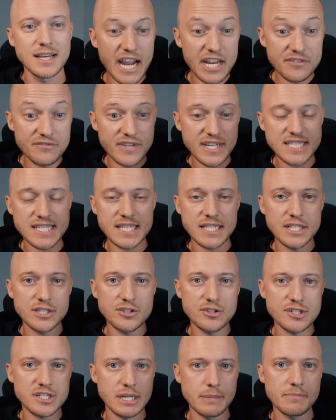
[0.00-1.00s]
I invested
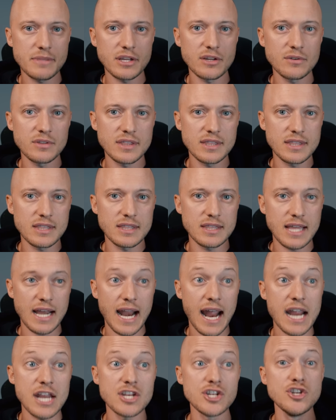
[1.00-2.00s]
into something that
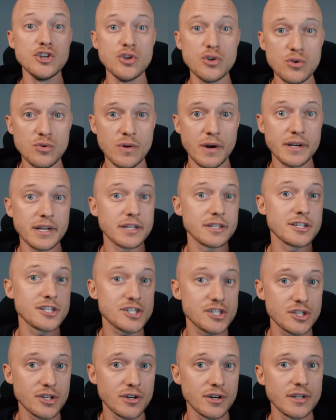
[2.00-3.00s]
I knew and
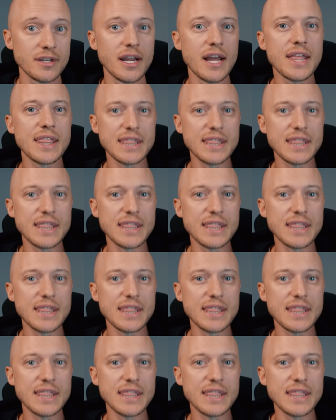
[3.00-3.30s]
understood